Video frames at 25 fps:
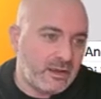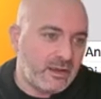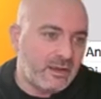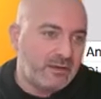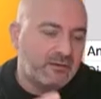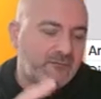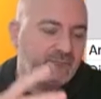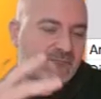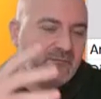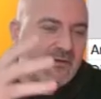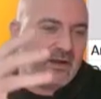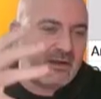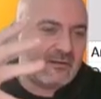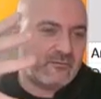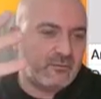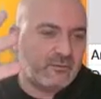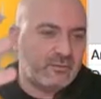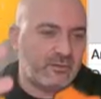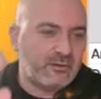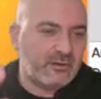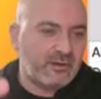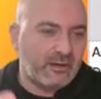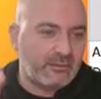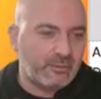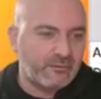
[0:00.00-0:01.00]
You factor in
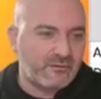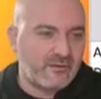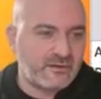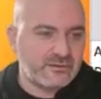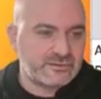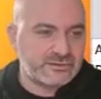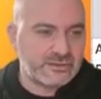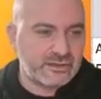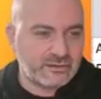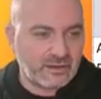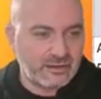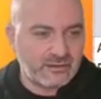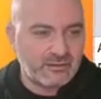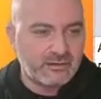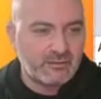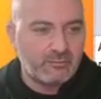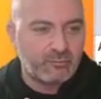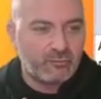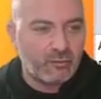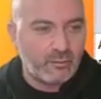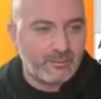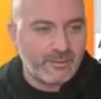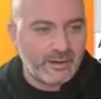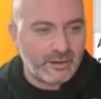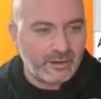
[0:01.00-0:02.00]
the double touches, gets up
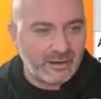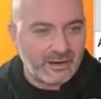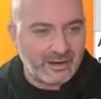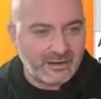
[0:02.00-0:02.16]
to about